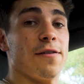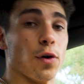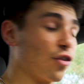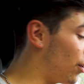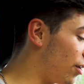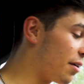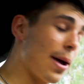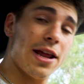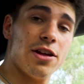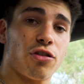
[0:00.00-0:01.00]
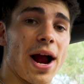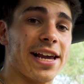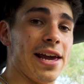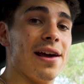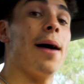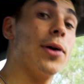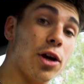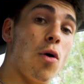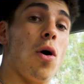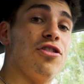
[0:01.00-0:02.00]
If you're serious about it, track it. I'm gonna
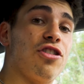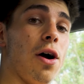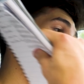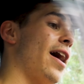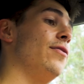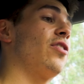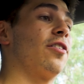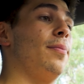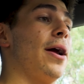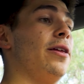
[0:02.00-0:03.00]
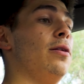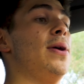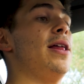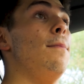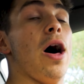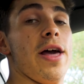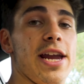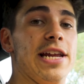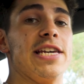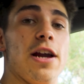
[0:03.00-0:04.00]
go on show. I haven't talked about it in a minute, but
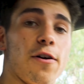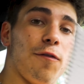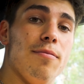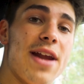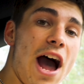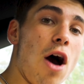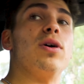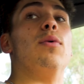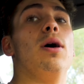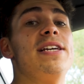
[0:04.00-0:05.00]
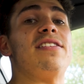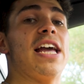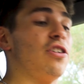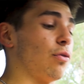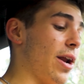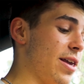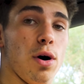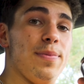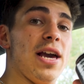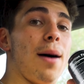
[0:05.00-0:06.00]
in a year from now, we will be stage ready.
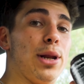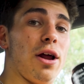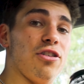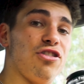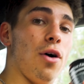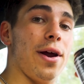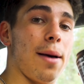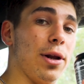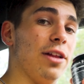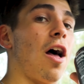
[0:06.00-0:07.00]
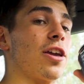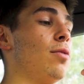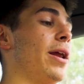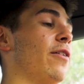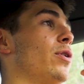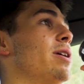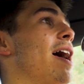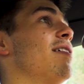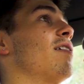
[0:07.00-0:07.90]
We'll be hopping on the show and I'm gonna document it for you guys.